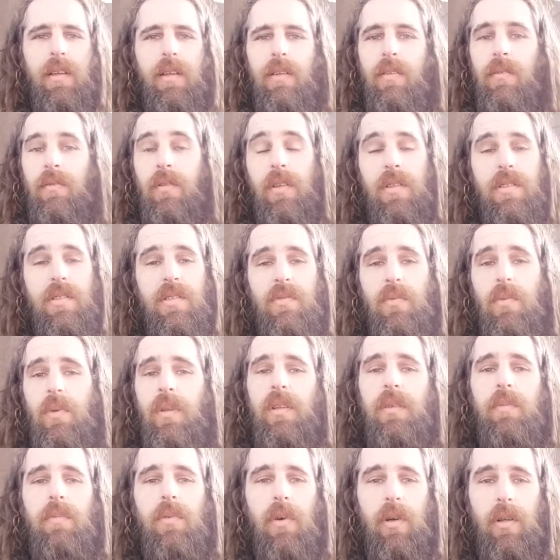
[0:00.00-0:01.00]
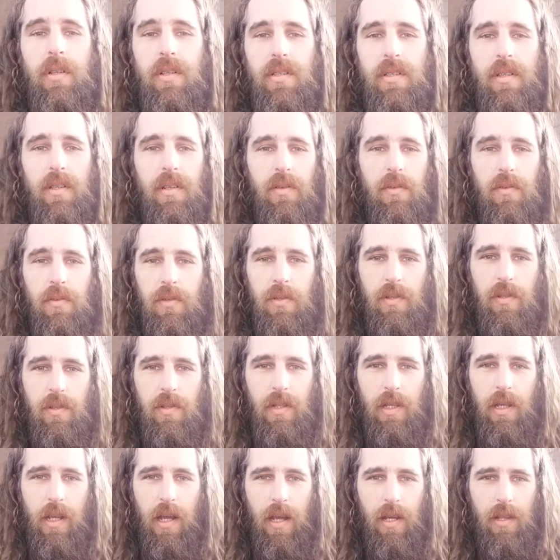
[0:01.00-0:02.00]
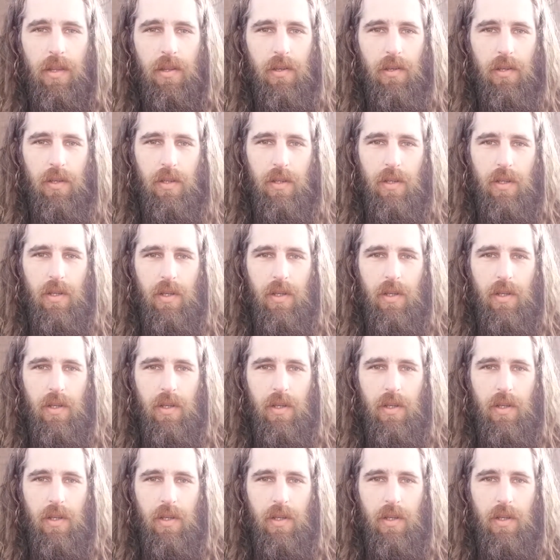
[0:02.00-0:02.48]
that's really important to you, either